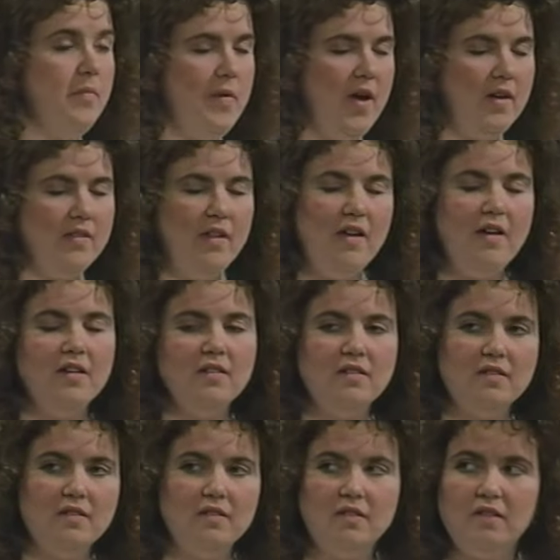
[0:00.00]
The, back the, head. the
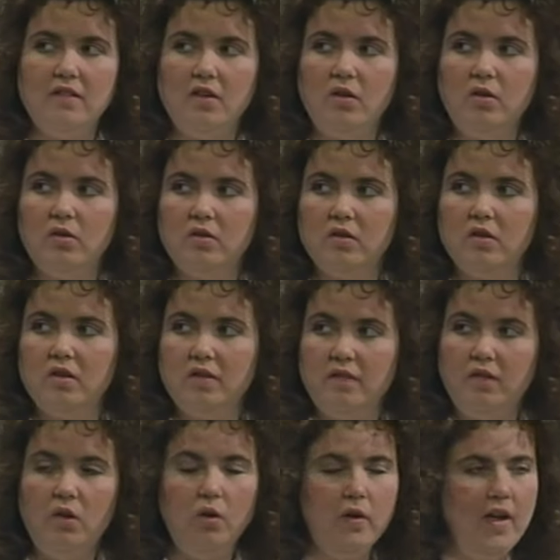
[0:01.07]
whole yeah. inner cavity is
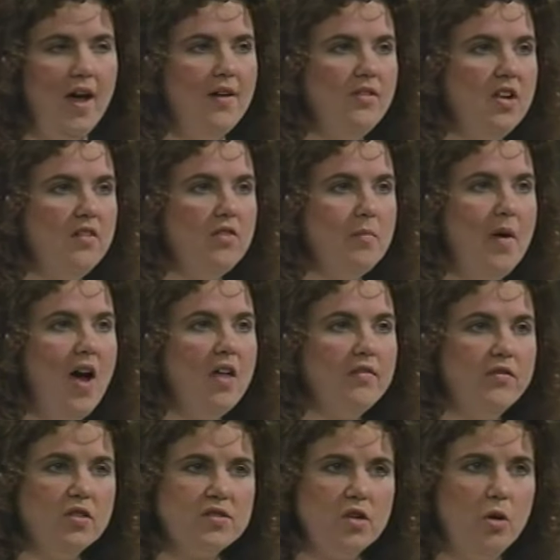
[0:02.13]
open. The whole cavity the, of the mouth. Uh,
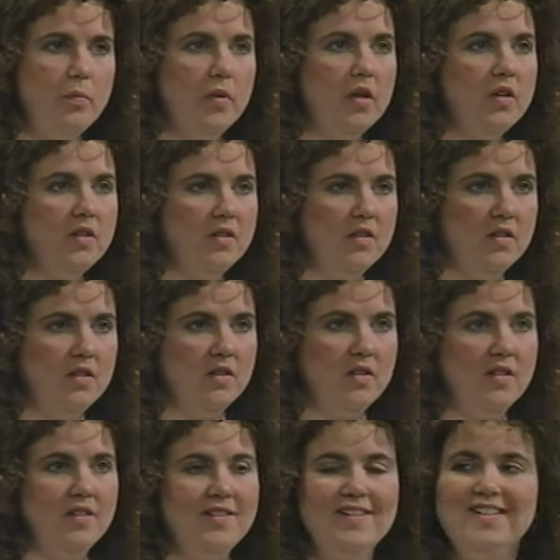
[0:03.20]
what, what cavity?
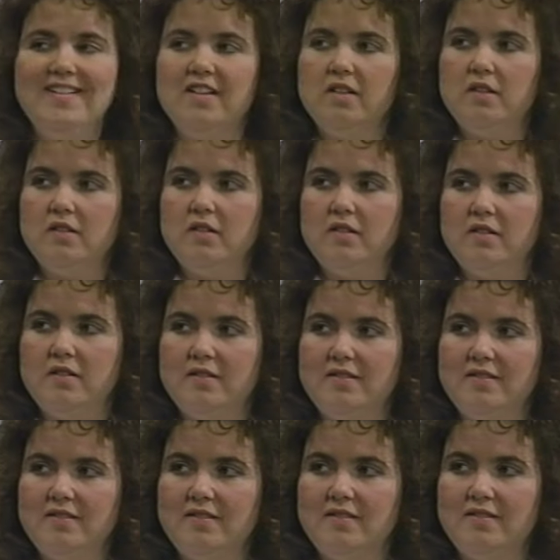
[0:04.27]
Inside the
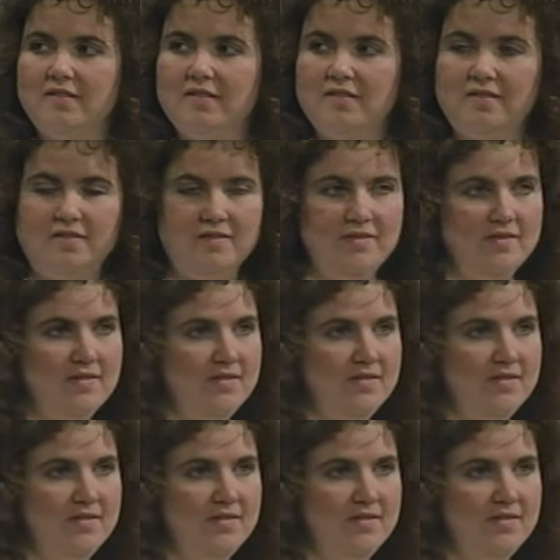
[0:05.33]
mouth. Fine.